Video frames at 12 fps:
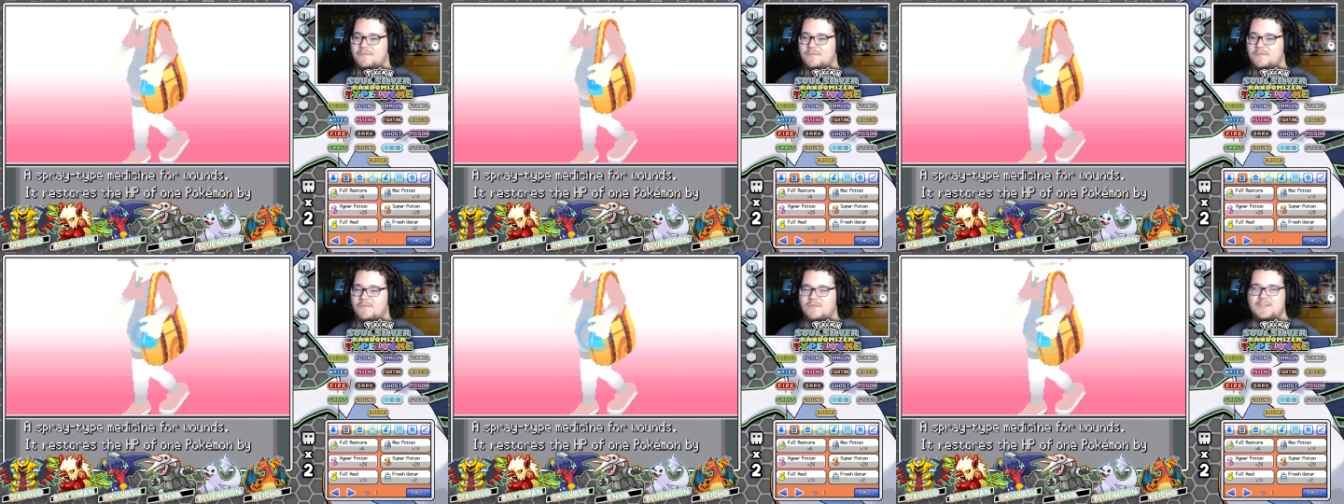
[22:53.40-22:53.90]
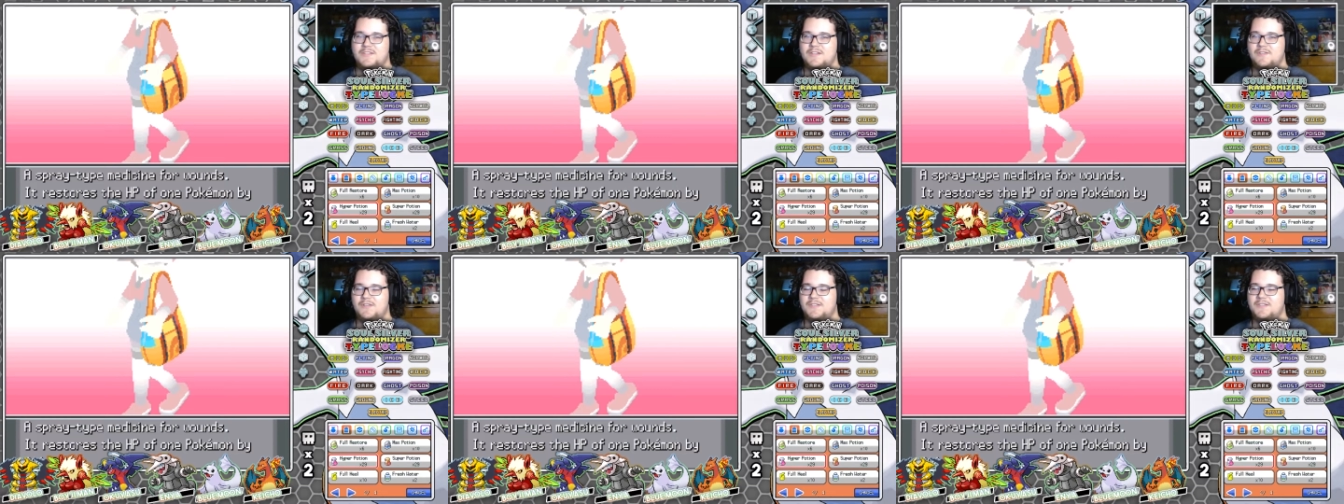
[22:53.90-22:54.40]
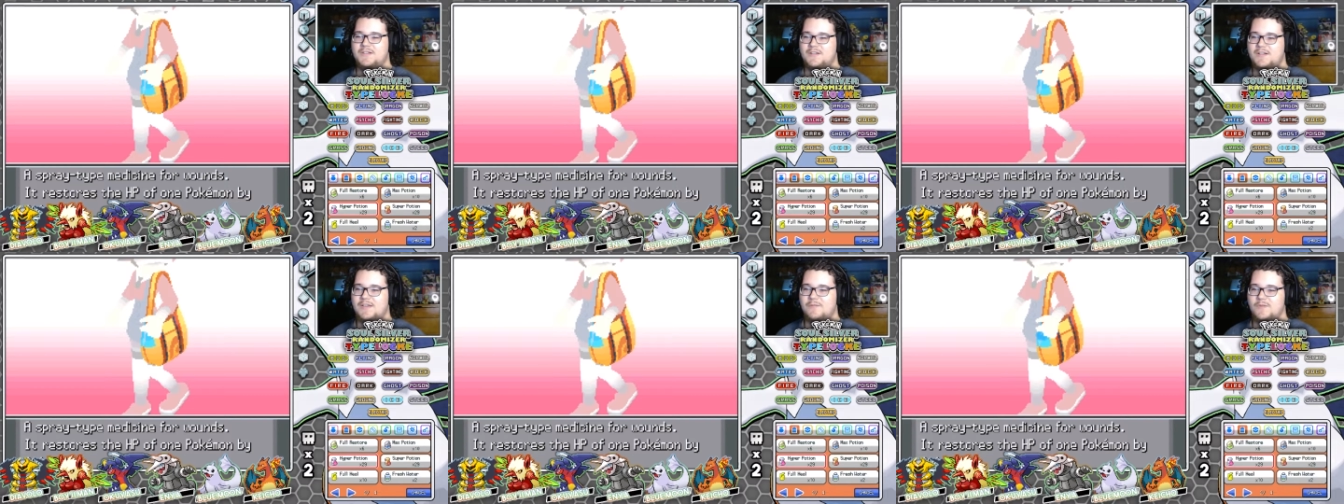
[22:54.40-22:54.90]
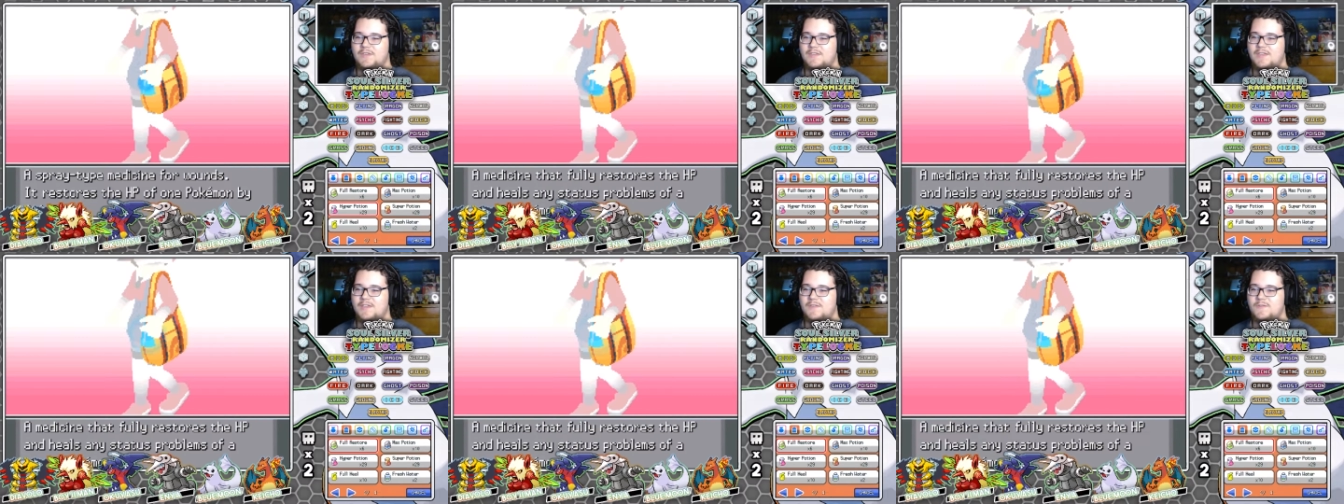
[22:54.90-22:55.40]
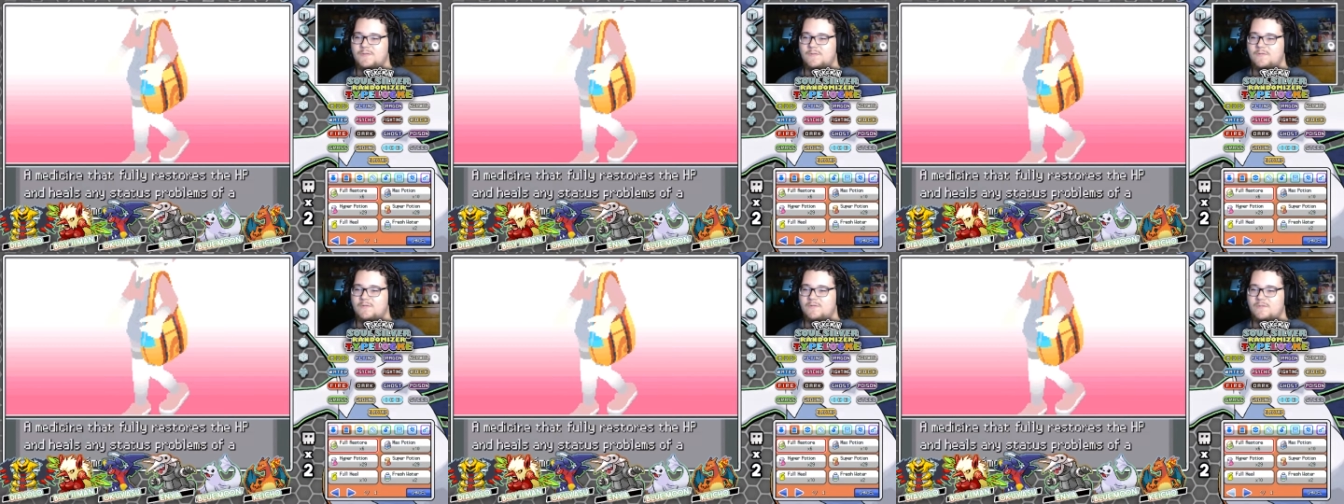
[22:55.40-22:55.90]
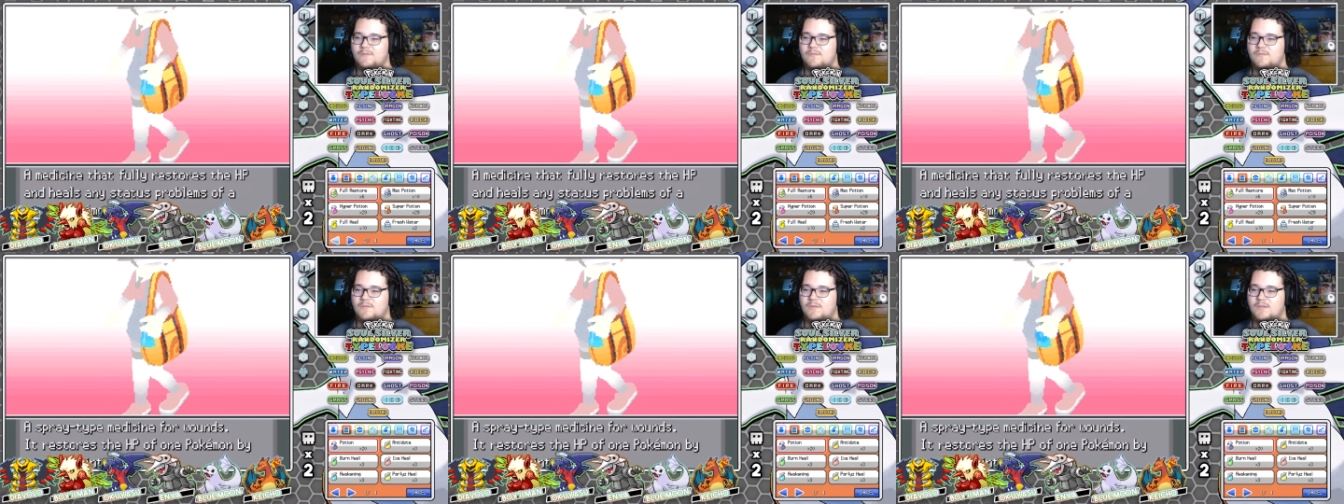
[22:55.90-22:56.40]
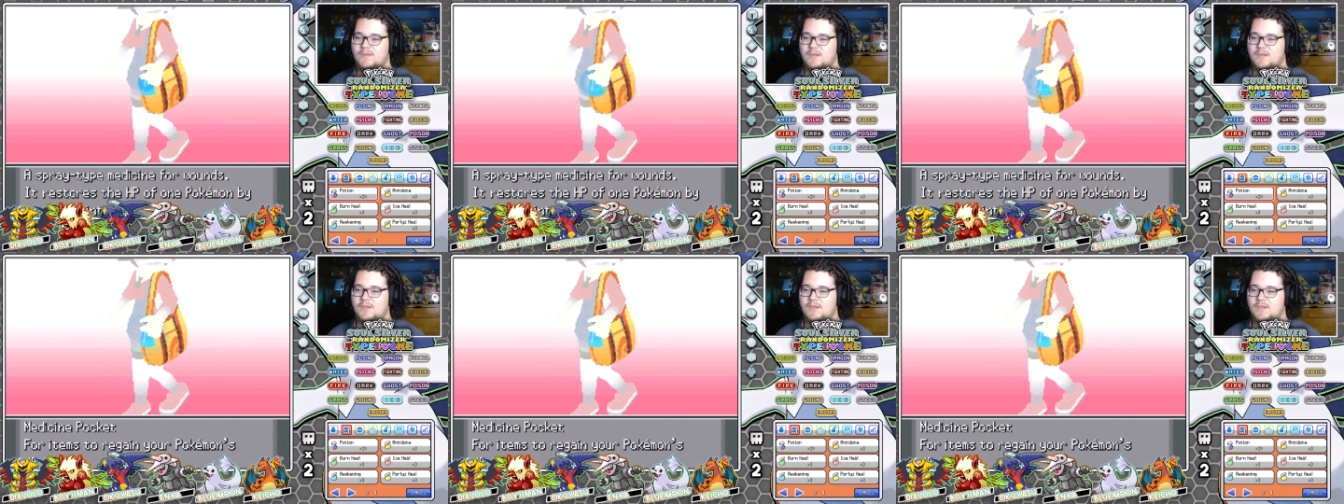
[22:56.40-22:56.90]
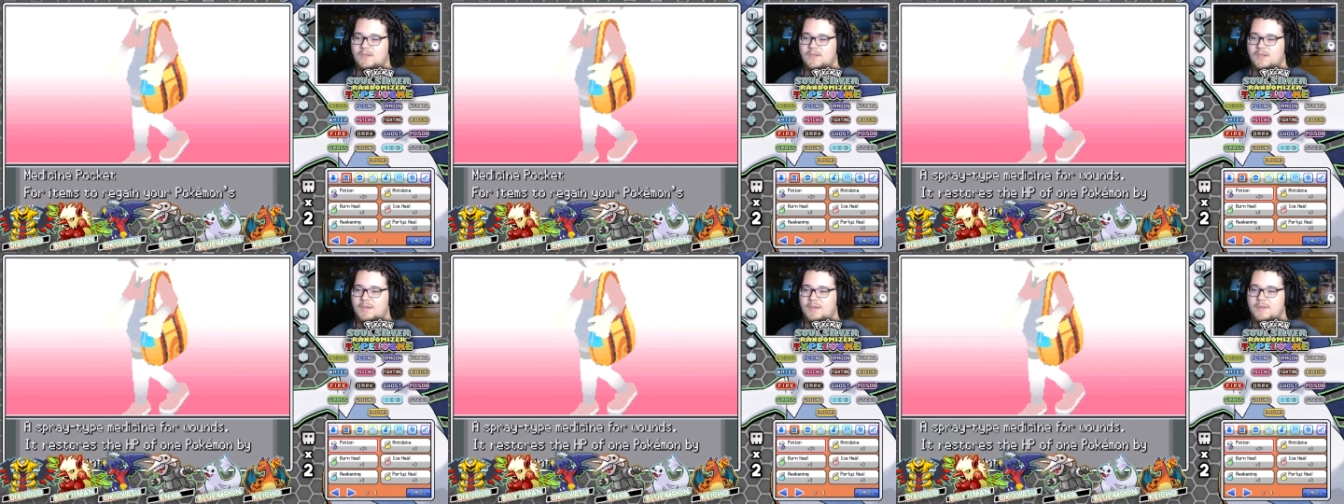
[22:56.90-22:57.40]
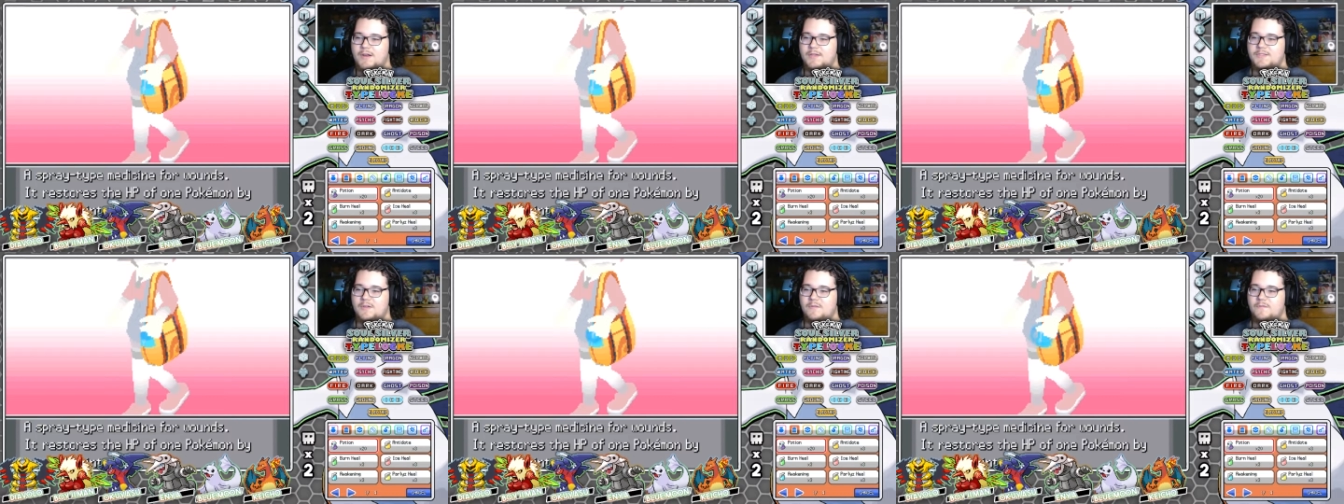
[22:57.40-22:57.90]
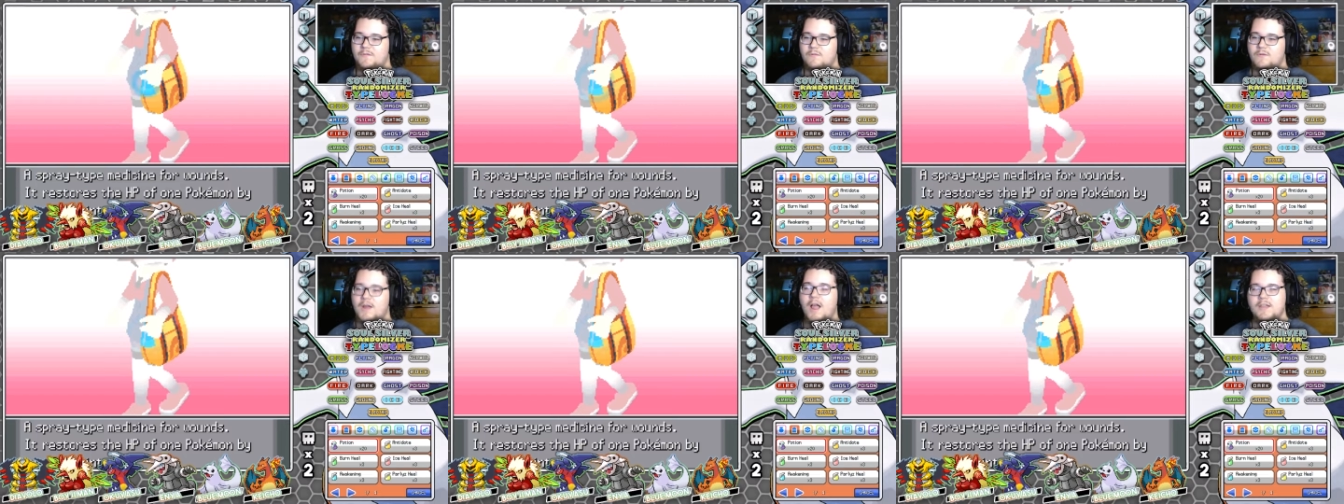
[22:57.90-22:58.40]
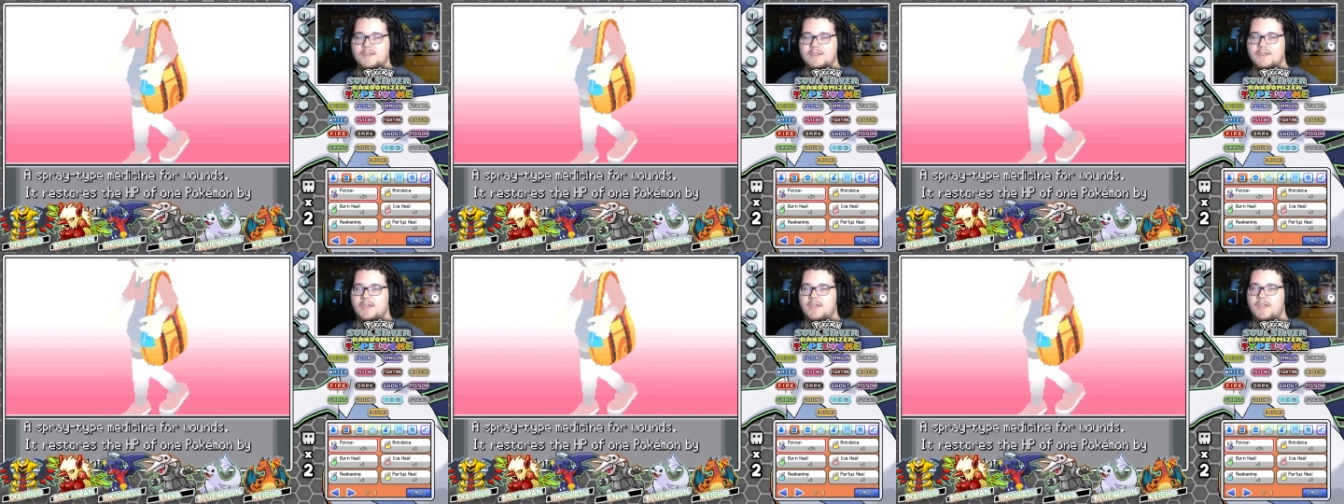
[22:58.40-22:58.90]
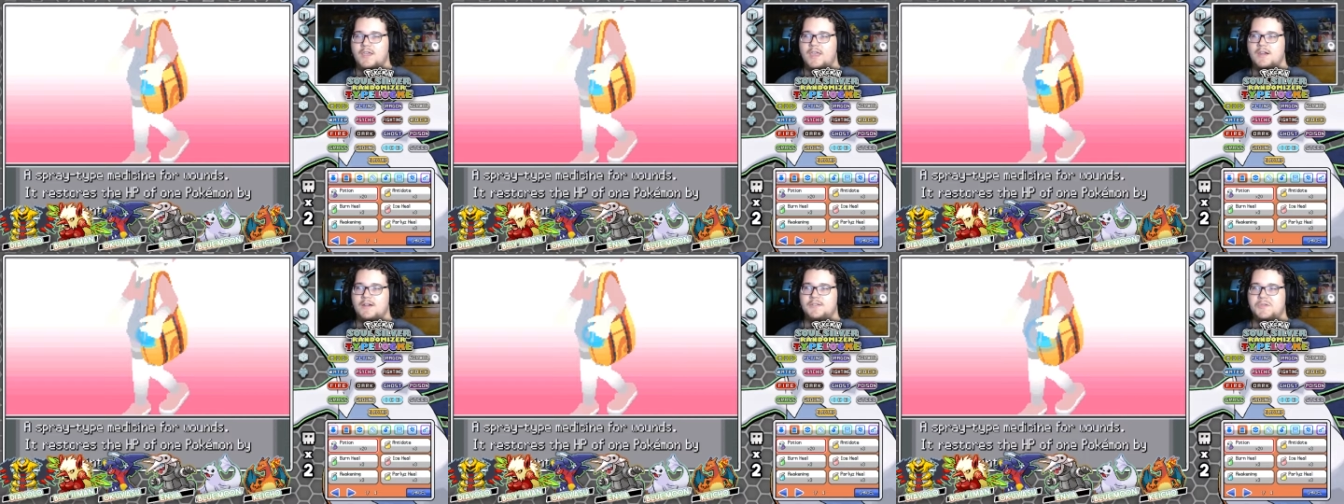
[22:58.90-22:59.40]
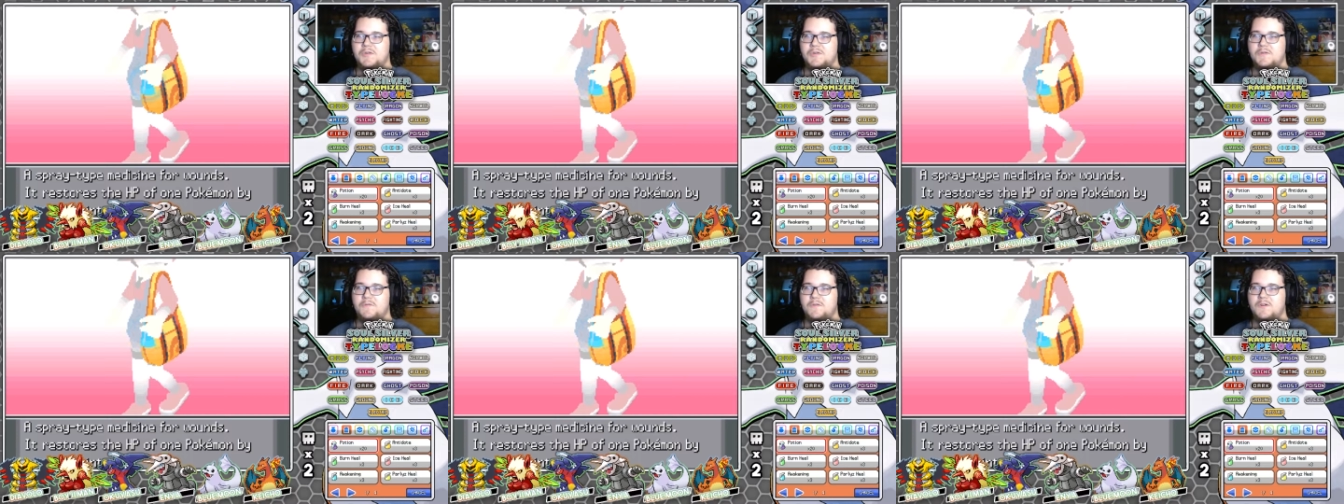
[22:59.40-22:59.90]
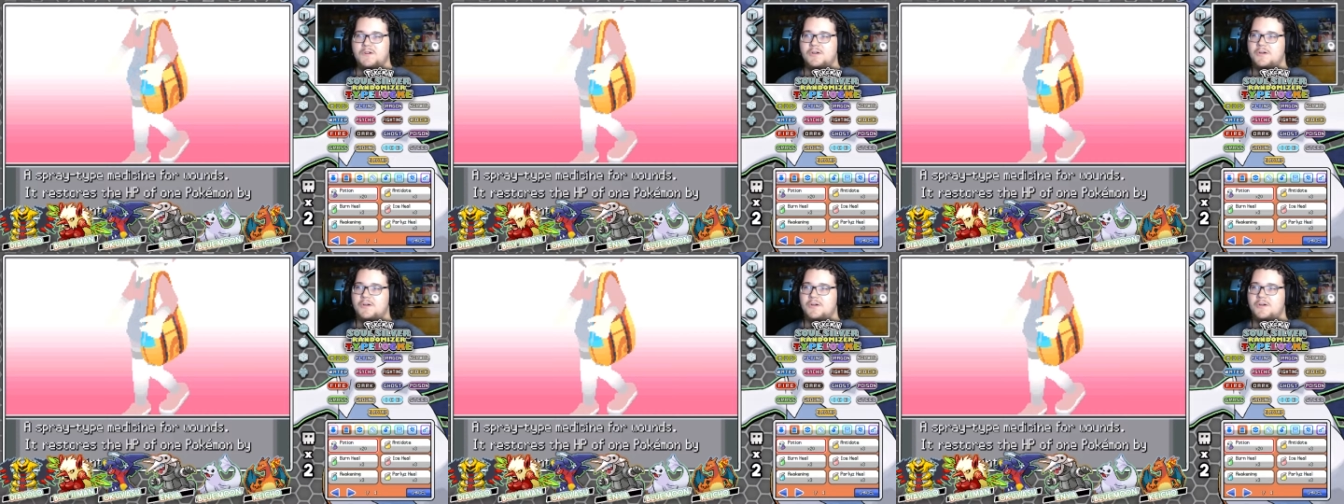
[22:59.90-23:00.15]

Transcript: Steel isn't, like, really that useful. I mean, it's good for Rock, and it's good for